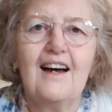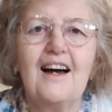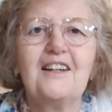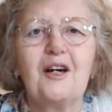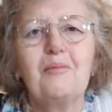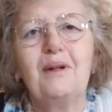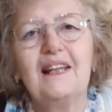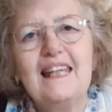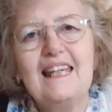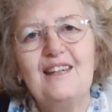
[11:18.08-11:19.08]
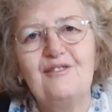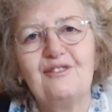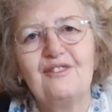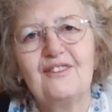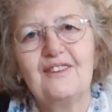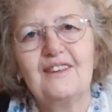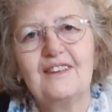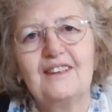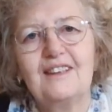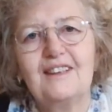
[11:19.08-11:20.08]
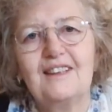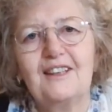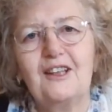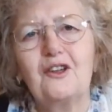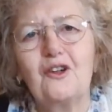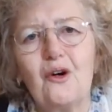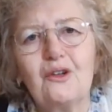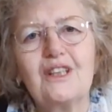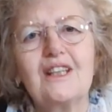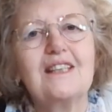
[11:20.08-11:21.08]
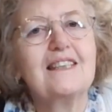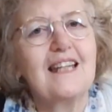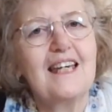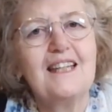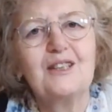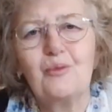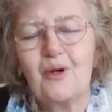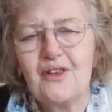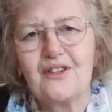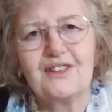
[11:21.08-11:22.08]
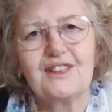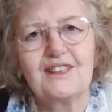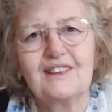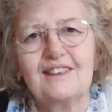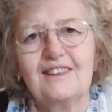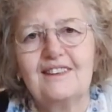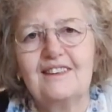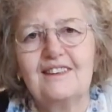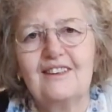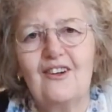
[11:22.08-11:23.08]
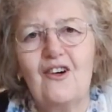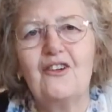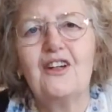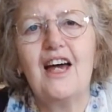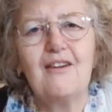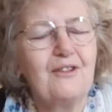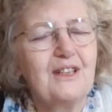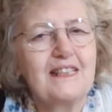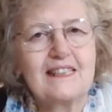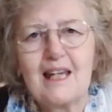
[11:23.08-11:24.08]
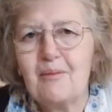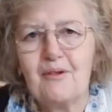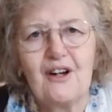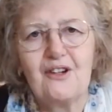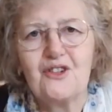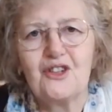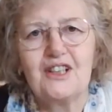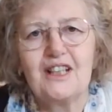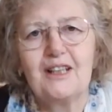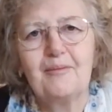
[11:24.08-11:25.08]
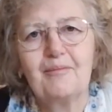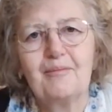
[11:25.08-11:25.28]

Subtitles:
And I believe that God stays with us on every step of our journey.